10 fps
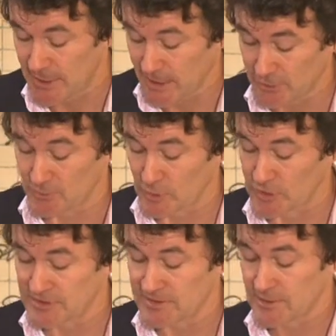In other
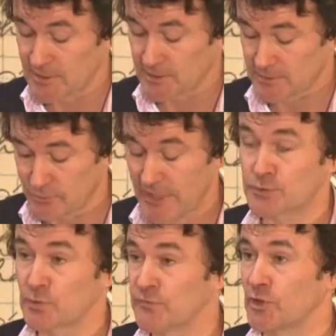words, the right
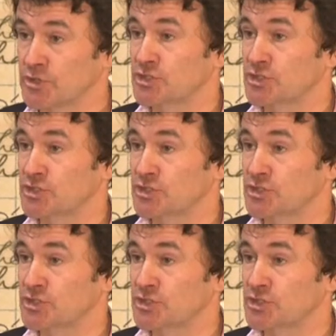to a vote